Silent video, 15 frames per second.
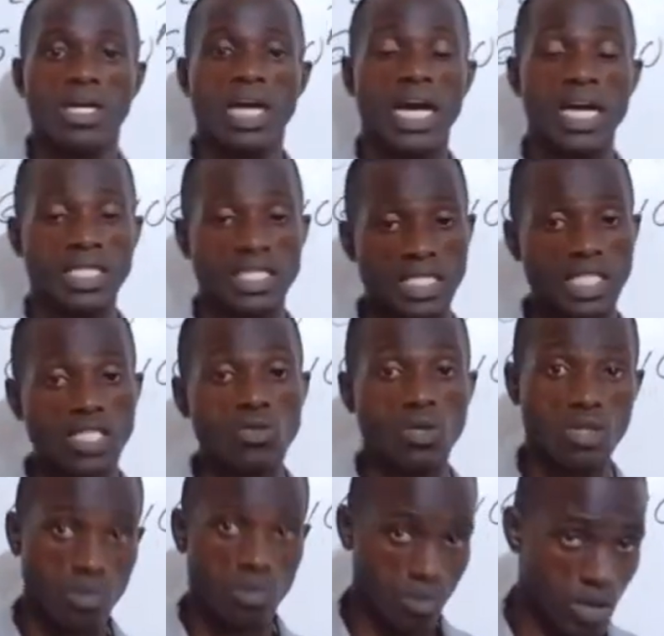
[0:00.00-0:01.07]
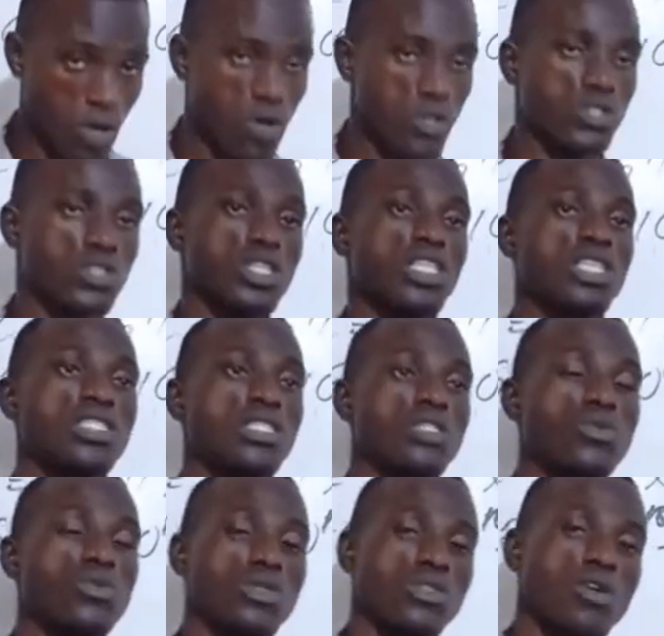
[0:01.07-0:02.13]
and this was because it
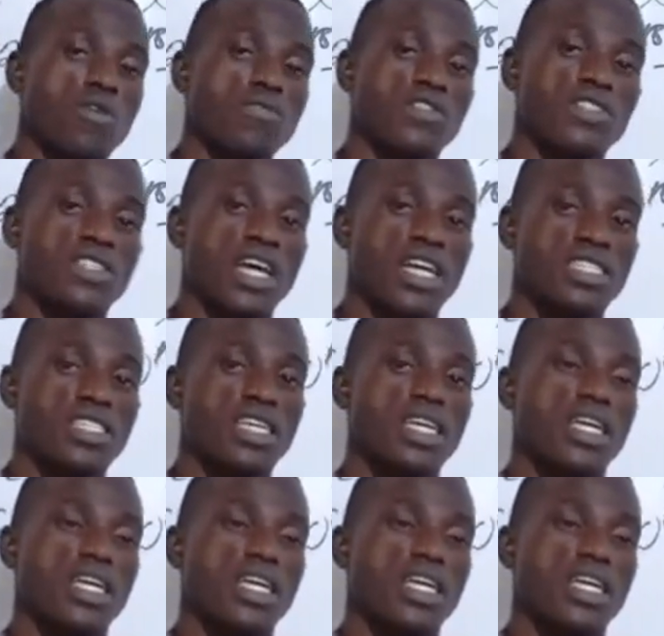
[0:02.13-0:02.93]
was discovered that